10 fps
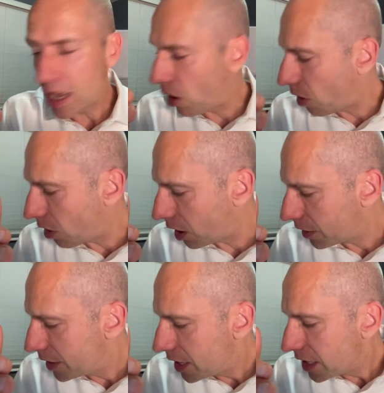
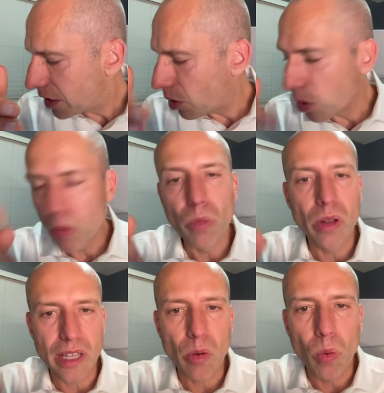
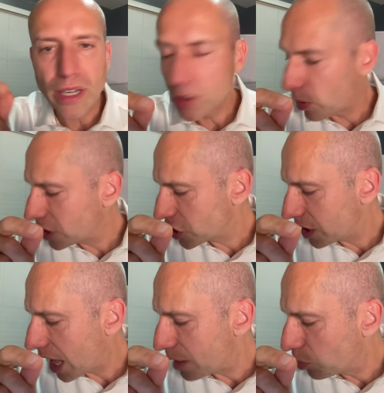like one
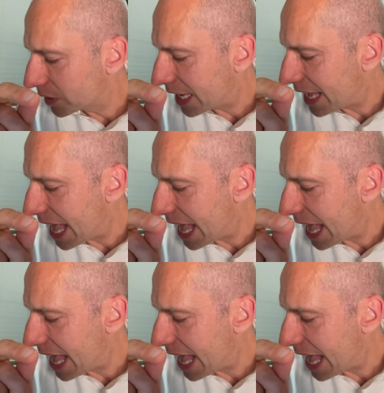question I will get